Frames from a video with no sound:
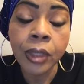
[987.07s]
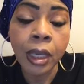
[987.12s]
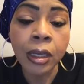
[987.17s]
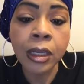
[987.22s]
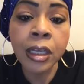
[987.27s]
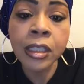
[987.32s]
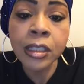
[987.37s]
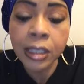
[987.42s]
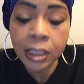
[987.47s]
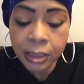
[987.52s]

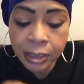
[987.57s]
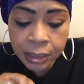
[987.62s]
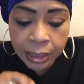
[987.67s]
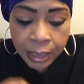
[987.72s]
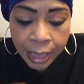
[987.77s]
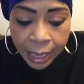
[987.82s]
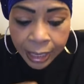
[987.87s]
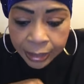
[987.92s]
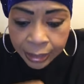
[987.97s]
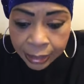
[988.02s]
This is
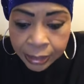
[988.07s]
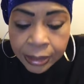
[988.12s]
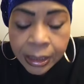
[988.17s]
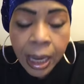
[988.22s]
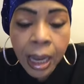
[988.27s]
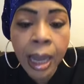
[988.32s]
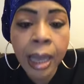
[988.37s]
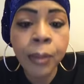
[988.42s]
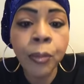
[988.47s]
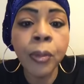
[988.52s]
the
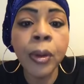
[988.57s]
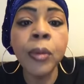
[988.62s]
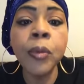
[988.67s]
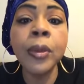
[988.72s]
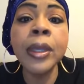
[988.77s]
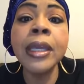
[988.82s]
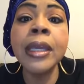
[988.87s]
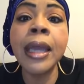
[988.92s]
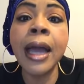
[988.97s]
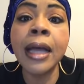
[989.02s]
time when
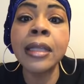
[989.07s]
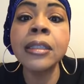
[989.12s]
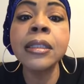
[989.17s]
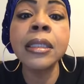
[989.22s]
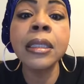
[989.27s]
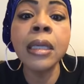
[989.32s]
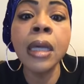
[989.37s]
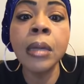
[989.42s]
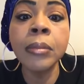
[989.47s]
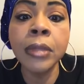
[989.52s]
we got to
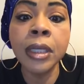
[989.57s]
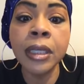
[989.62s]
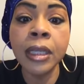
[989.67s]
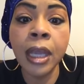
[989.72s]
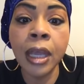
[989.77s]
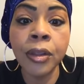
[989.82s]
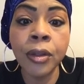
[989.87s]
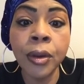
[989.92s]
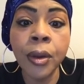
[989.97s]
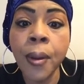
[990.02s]
come
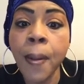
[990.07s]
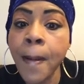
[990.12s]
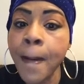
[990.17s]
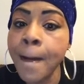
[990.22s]
together